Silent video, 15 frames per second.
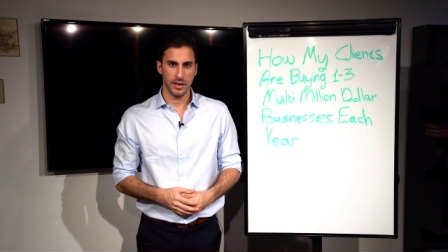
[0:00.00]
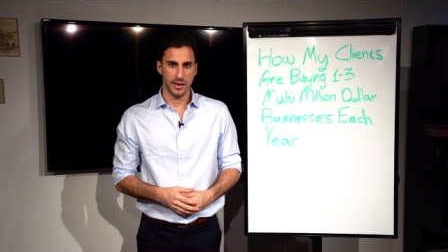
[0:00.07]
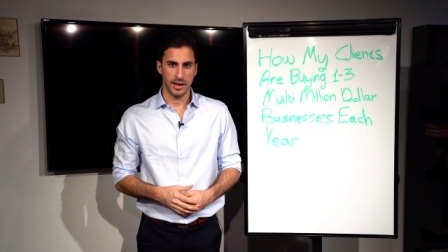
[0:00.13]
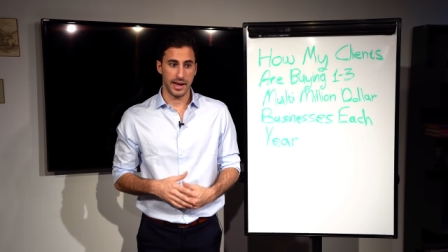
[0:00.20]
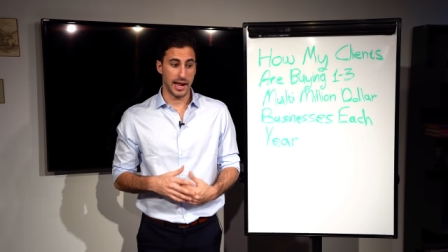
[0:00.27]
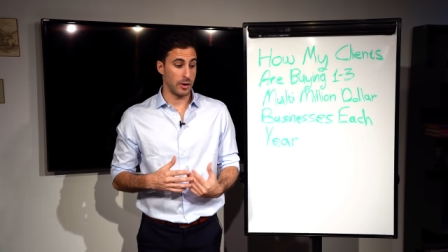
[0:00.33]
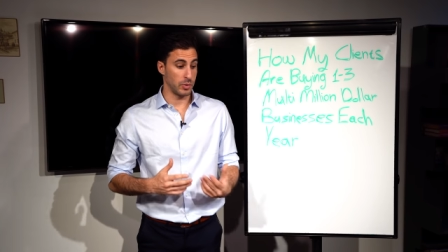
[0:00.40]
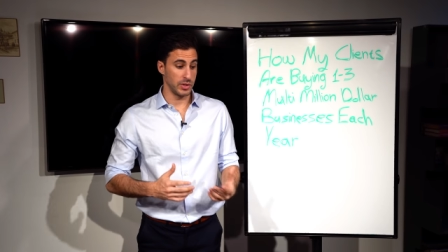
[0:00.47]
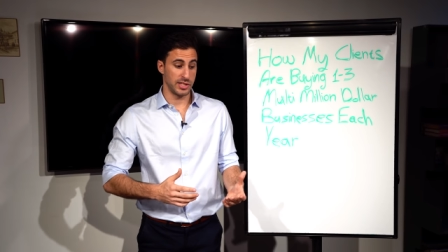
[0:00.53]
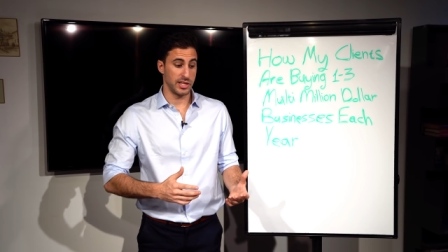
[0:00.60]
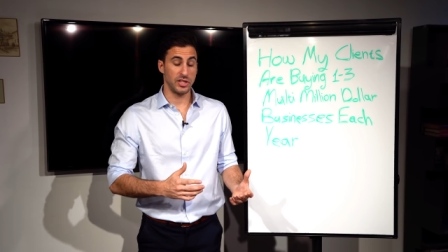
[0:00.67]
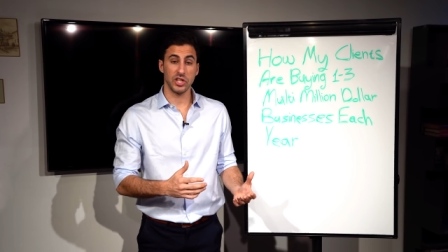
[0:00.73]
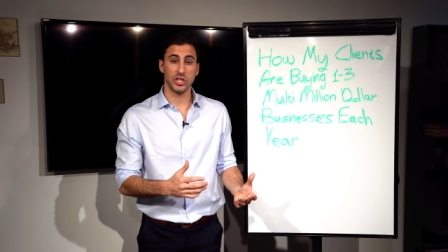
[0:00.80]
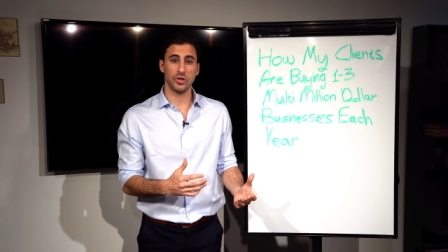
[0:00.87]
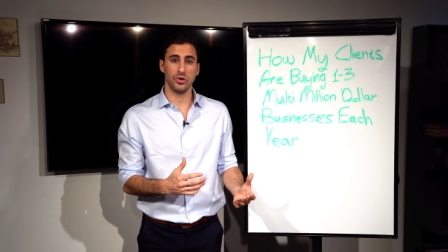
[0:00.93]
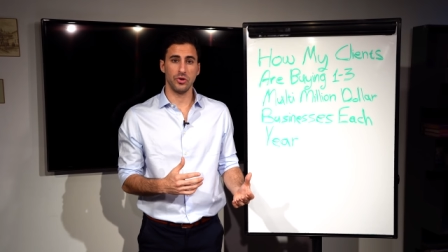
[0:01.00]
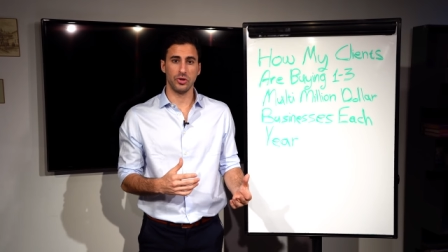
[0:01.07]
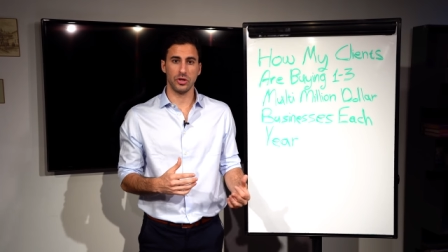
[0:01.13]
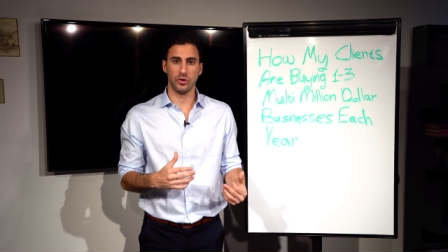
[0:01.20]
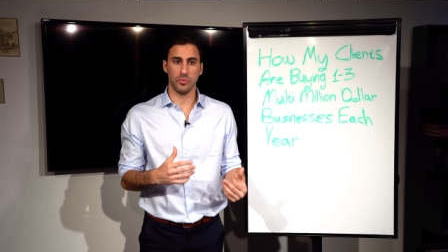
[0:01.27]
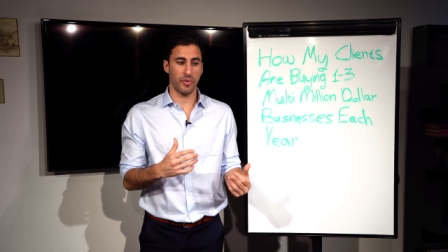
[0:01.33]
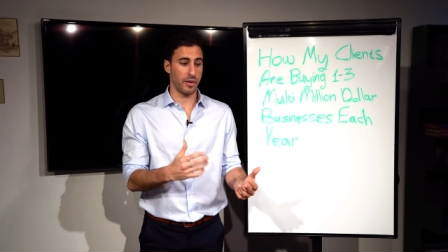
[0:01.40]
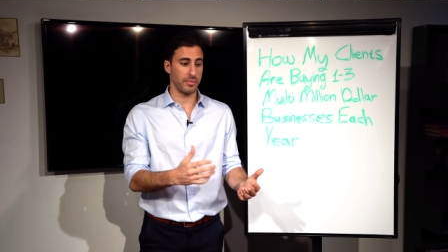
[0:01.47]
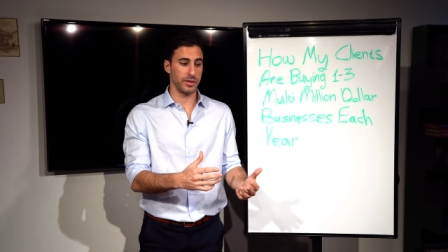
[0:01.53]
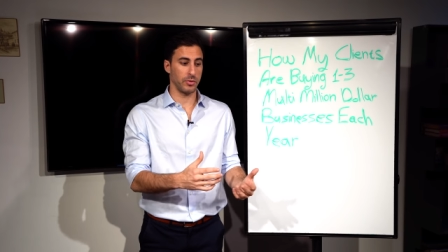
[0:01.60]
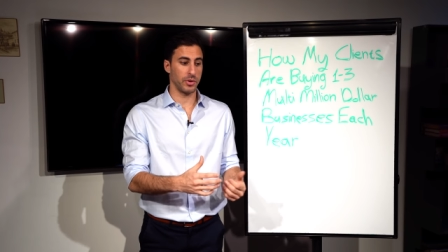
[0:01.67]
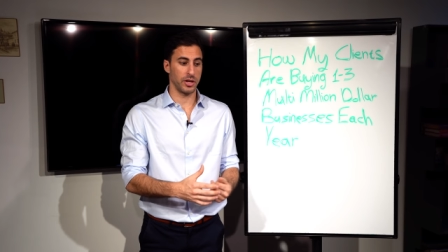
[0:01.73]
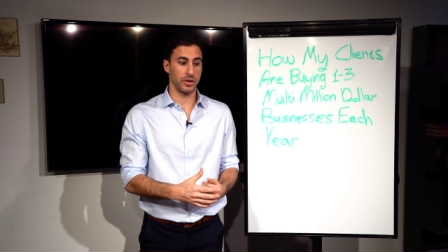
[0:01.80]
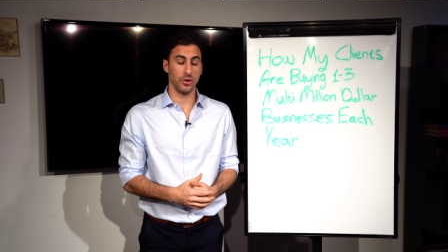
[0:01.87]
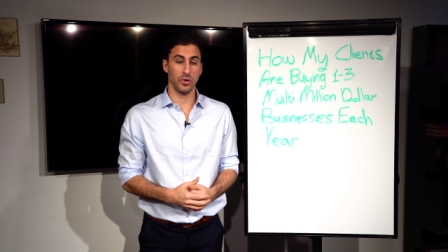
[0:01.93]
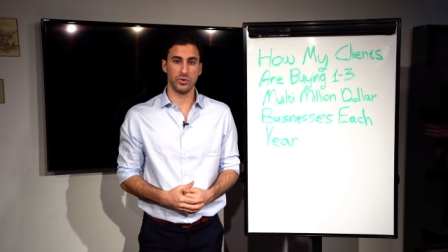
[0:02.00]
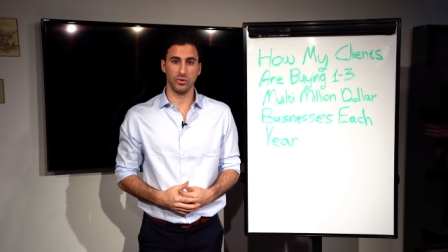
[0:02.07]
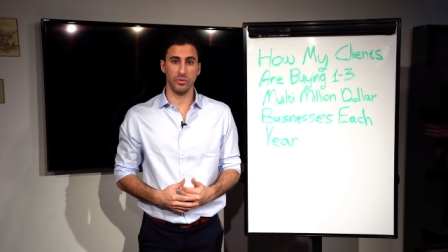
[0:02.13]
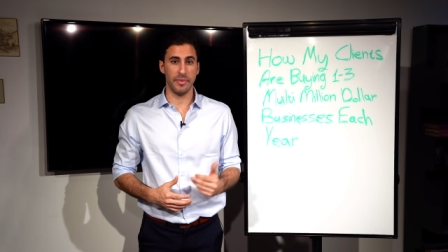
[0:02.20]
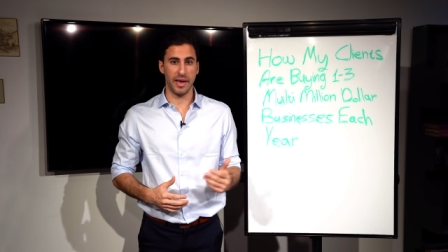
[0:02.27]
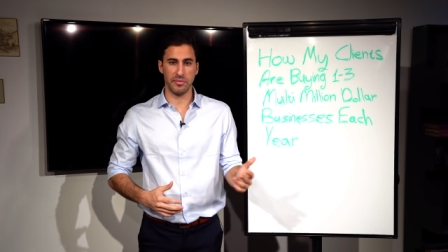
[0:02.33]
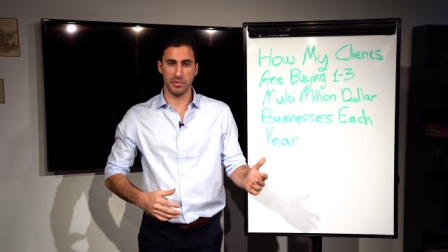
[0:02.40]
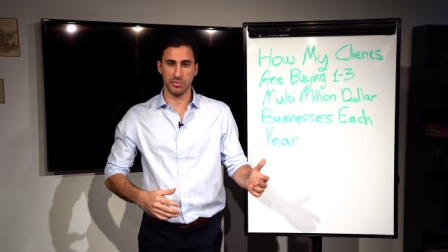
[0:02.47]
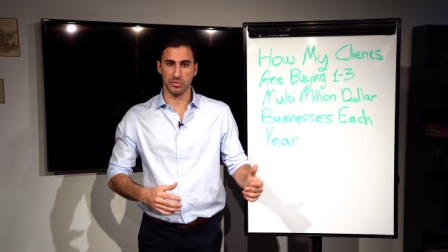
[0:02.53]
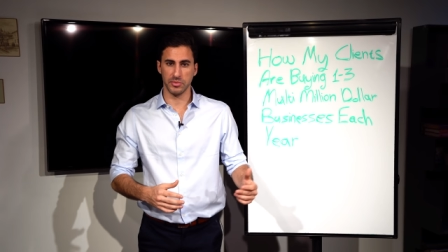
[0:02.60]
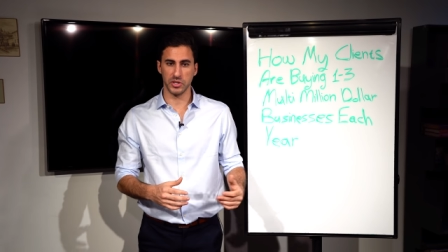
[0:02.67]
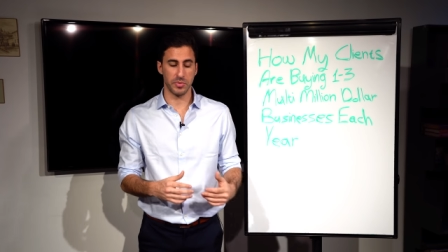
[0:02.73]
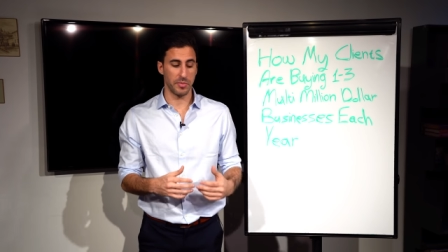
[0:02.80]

And I would suggest to you that you probably want to go to baby boomers,